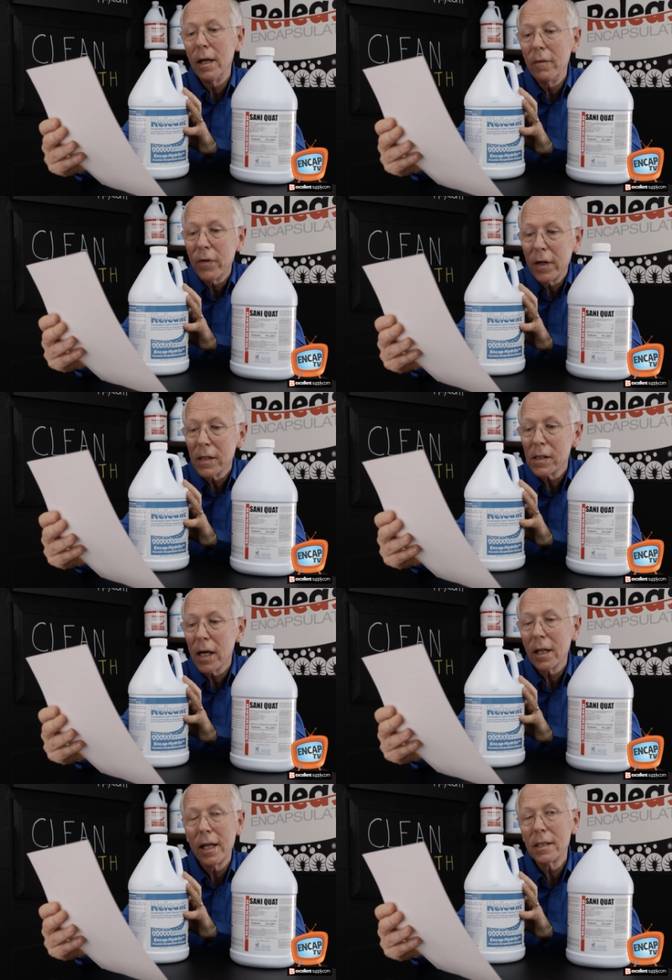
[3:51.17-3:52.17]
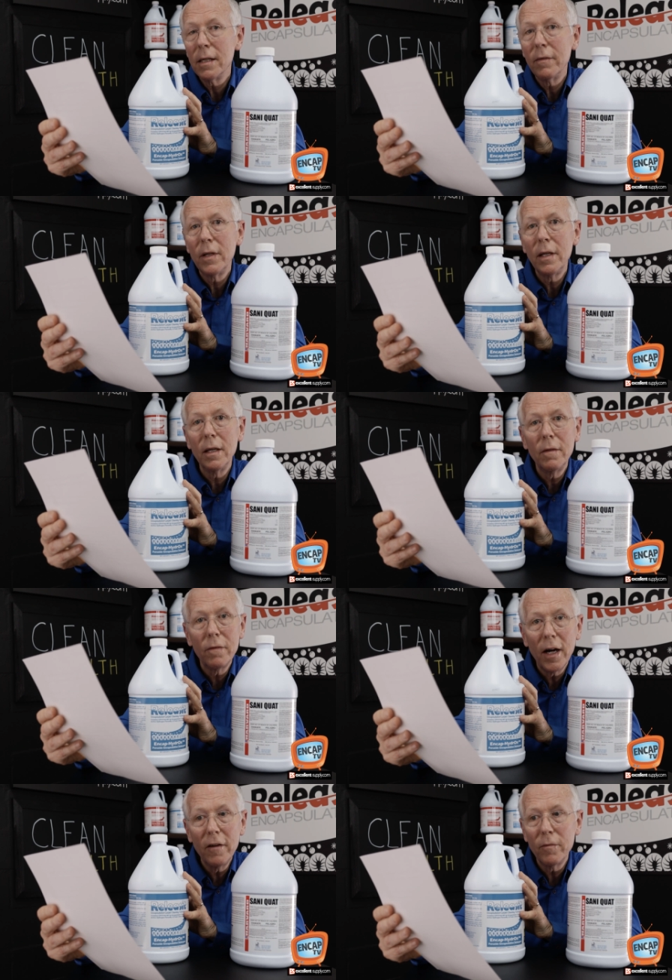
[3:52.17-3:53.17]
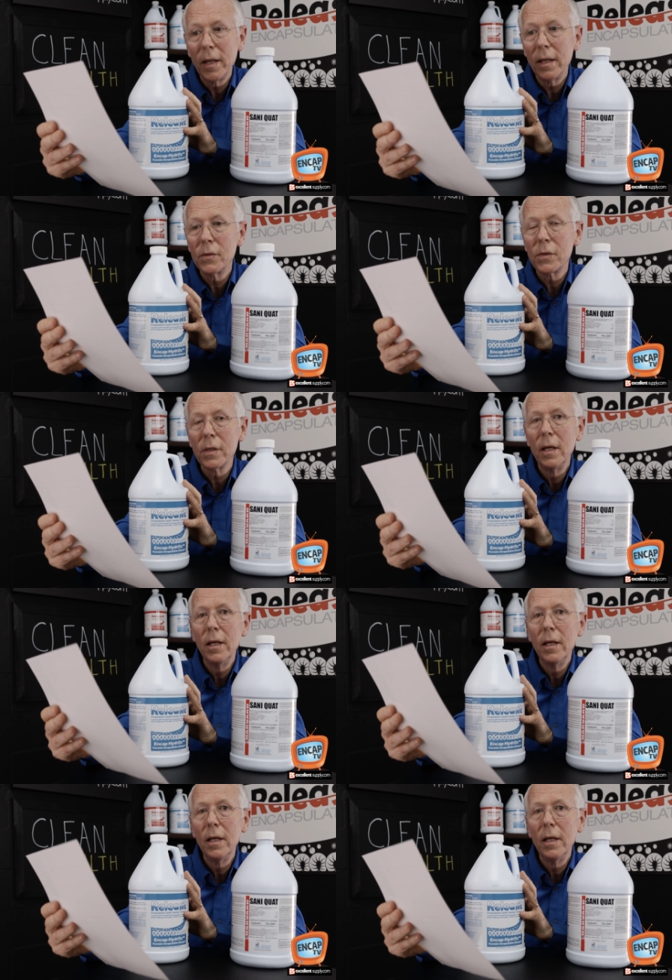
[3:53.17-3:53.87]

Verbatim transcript: and fungicidal activity in 5 minutes.